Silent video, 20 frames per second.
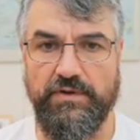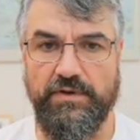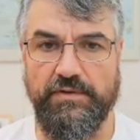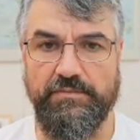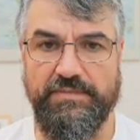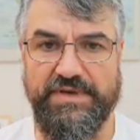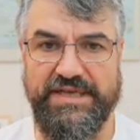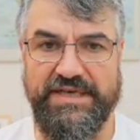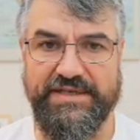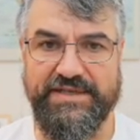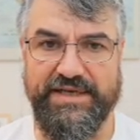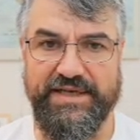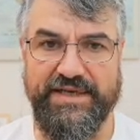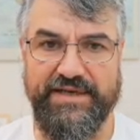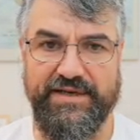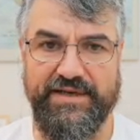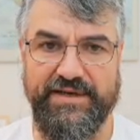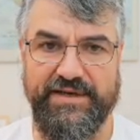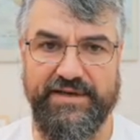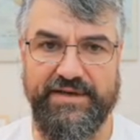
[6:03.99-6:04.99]
building
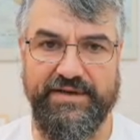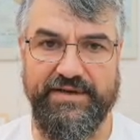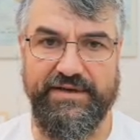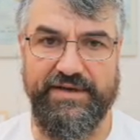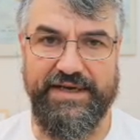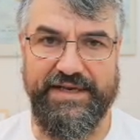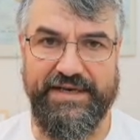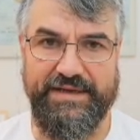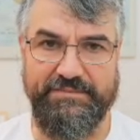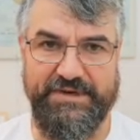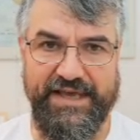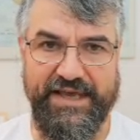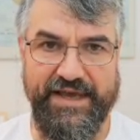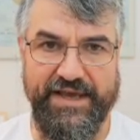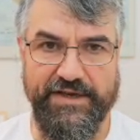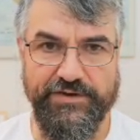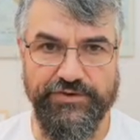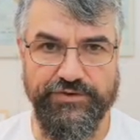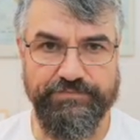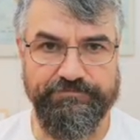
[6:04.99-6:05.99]
an
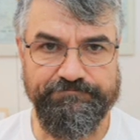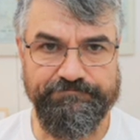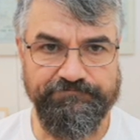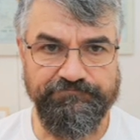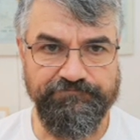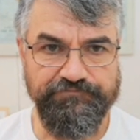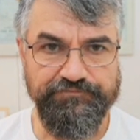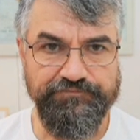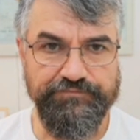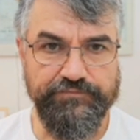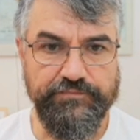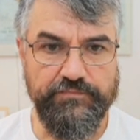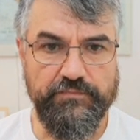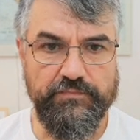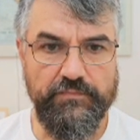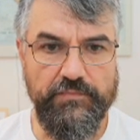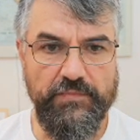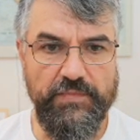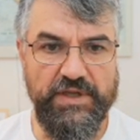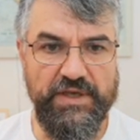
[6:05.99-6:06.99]
application.
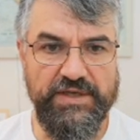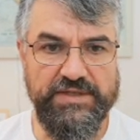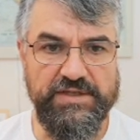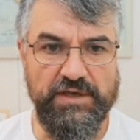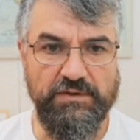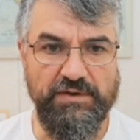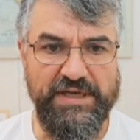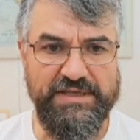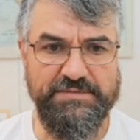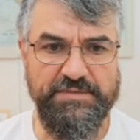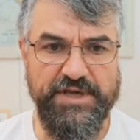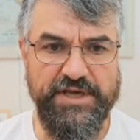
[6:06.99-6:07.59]
So let me go